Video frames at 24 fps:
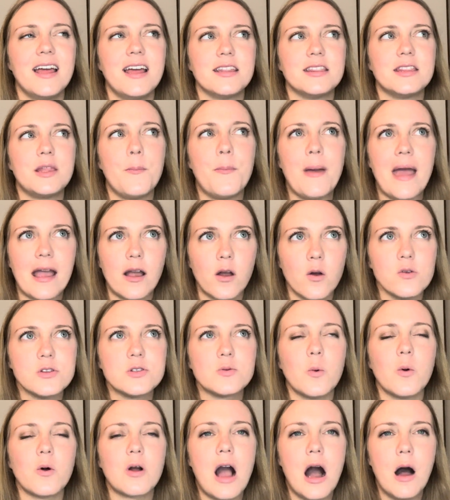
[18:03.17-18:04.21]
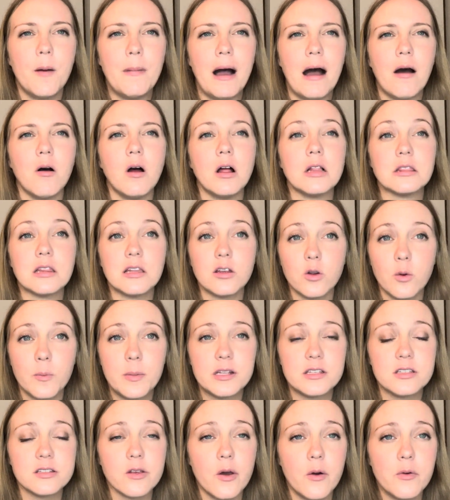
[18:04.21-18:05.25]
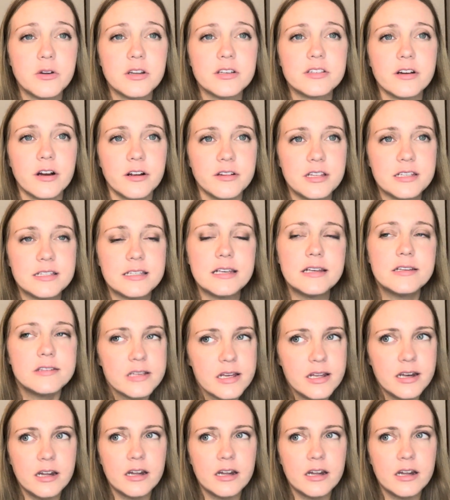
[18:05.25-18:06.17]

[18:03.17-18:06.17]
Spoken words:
the Bengals will come out a little bit slow to start the season,